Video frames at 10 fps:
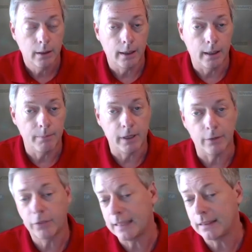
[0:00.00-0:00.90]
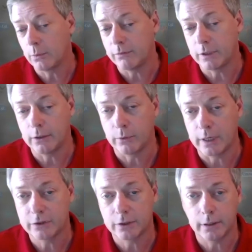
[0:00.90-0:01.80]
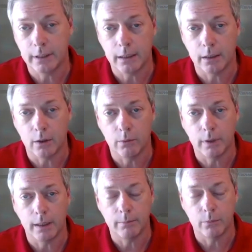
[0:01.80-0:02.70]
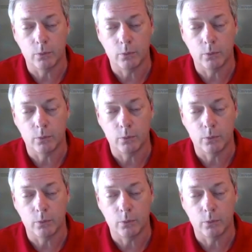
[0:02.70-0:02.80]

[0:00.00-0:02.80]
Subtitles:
The other thing that we've done recently, you know,